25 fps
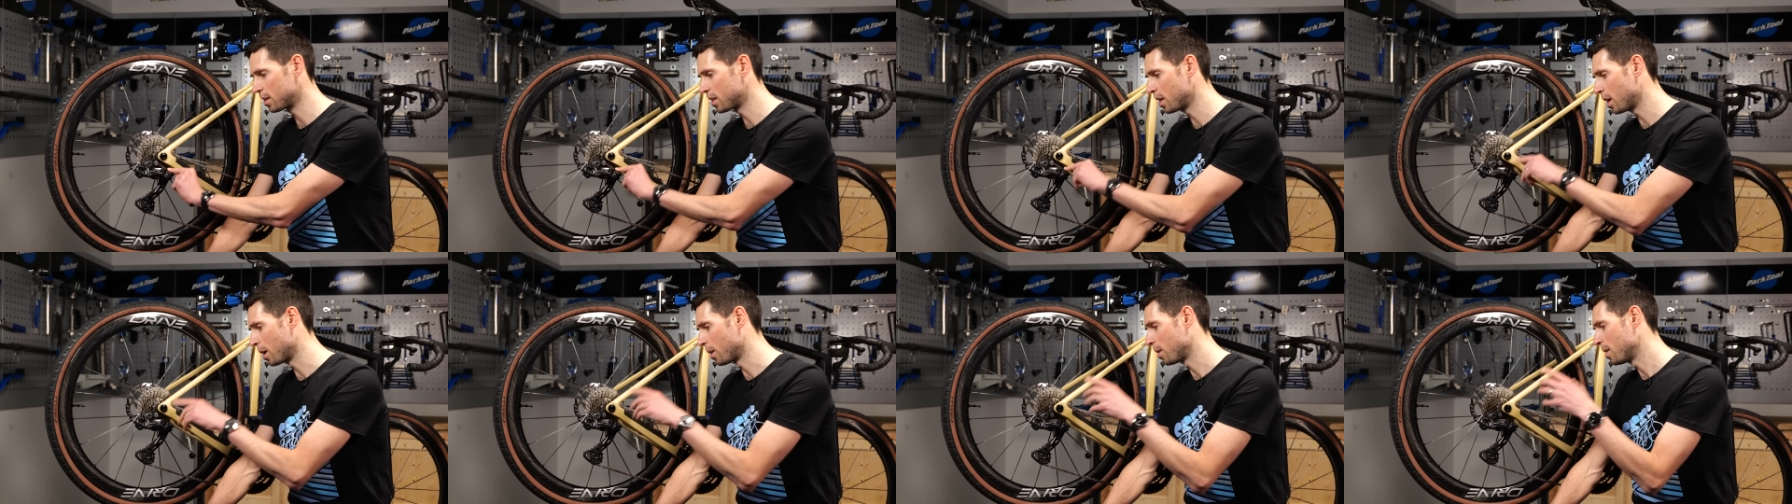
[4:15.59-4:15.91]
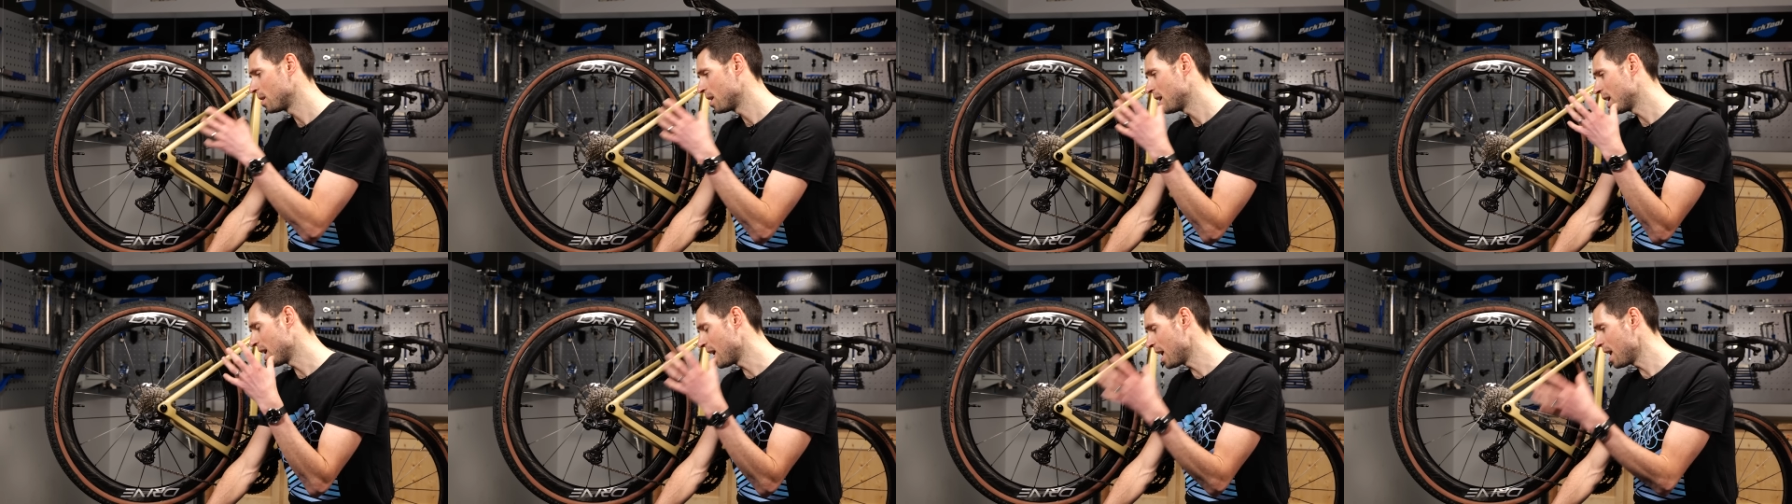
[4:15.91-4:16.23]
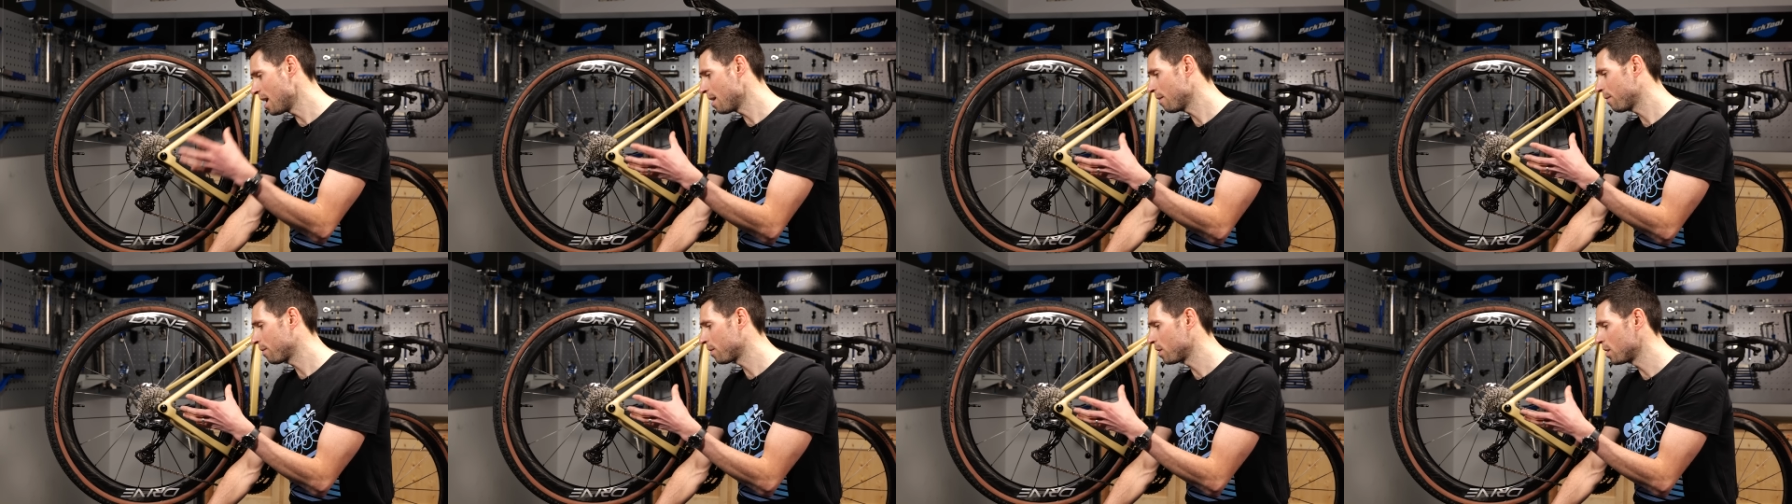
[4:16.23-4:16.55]
So
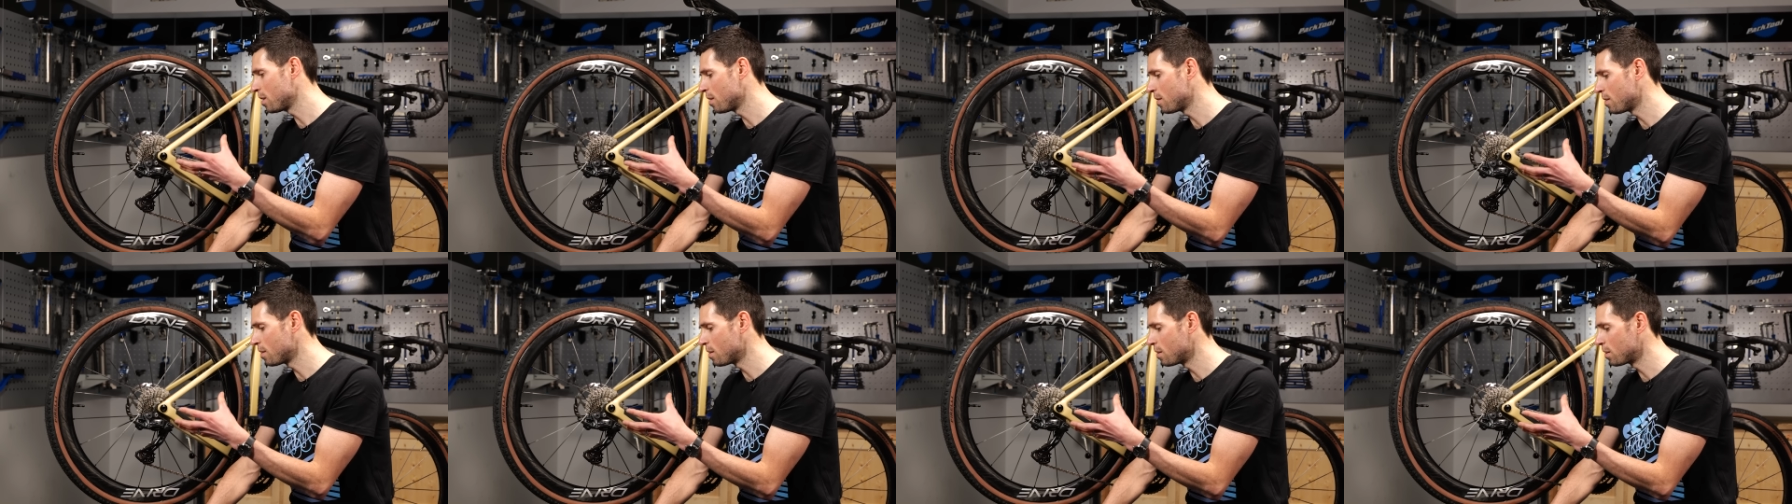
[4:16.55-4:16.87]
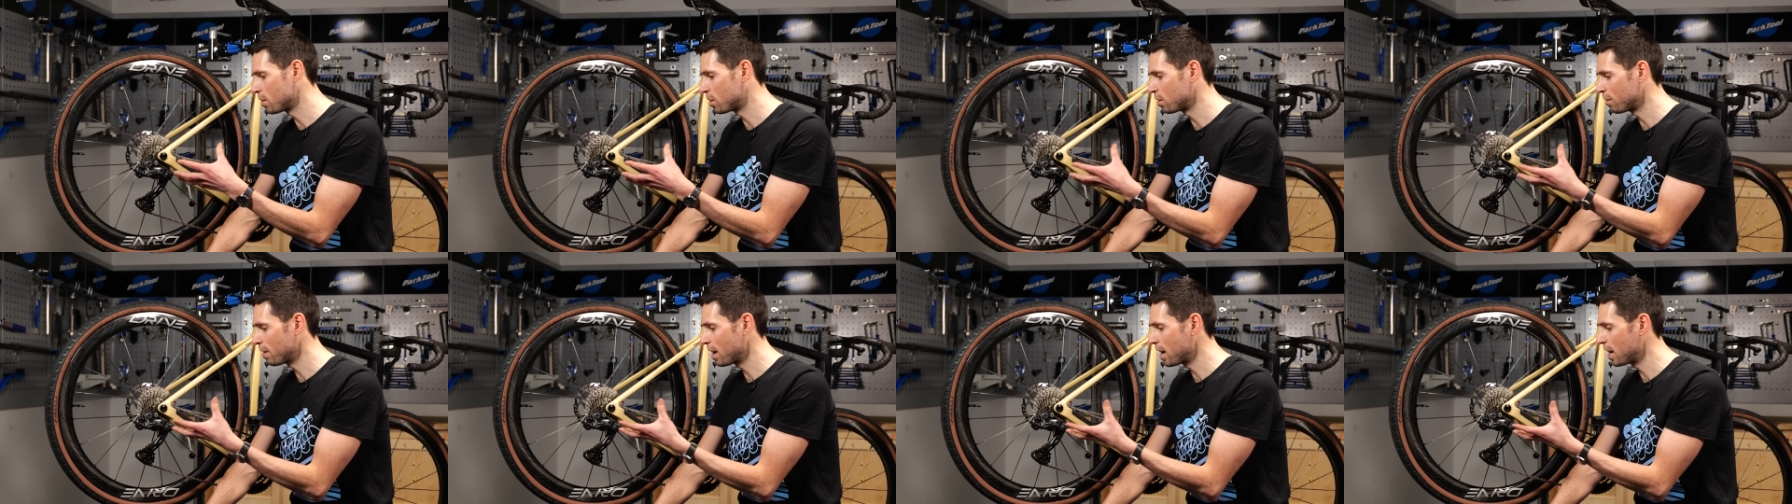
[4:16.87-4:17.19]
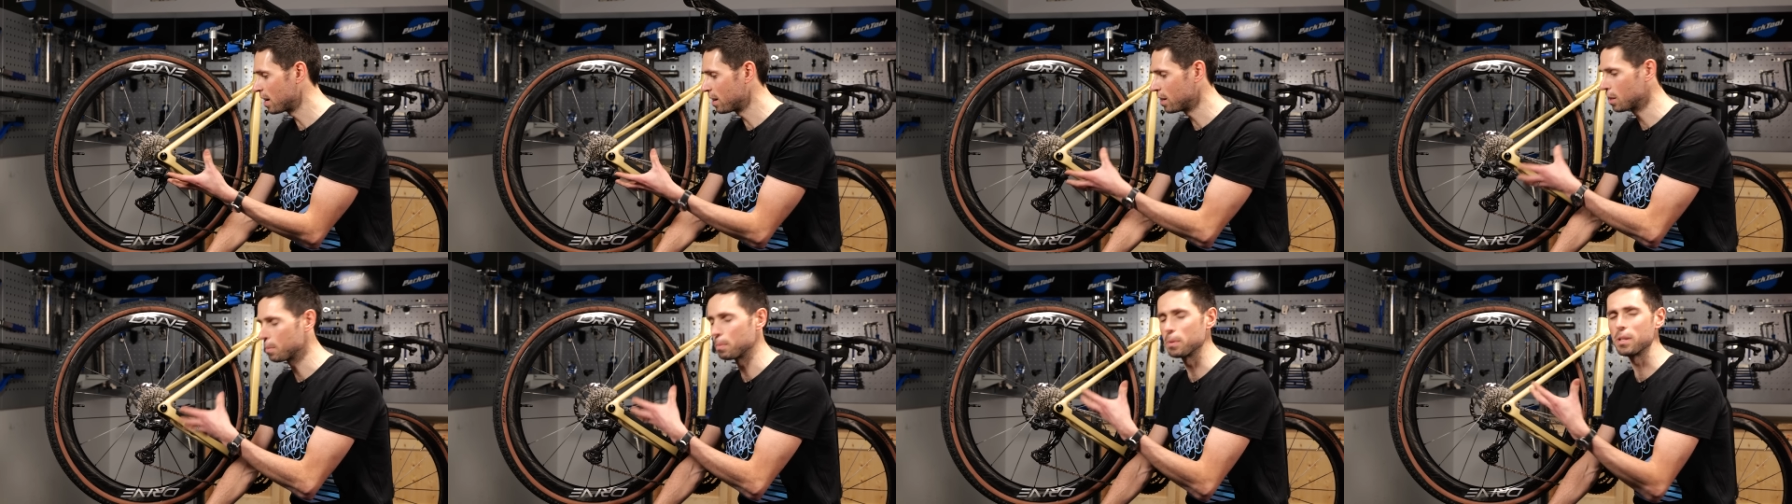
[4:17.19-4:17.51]
if your
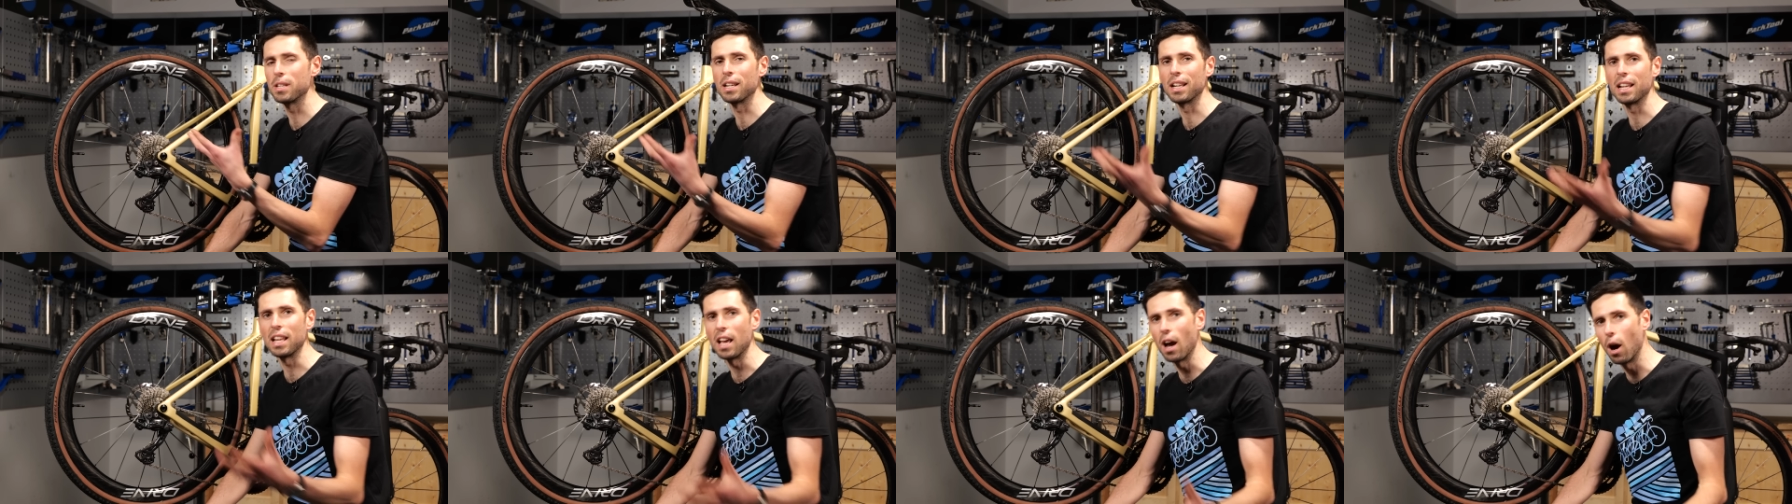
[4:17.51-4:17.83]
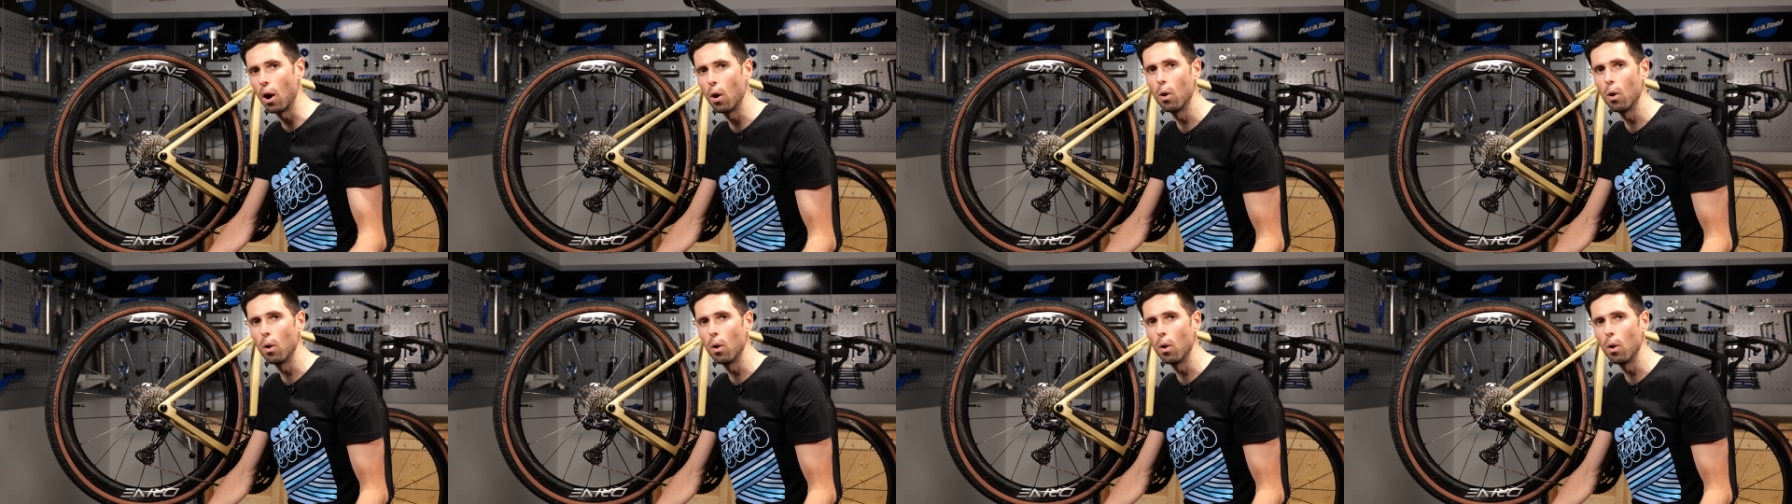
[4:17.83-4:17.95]
derailleur is particularly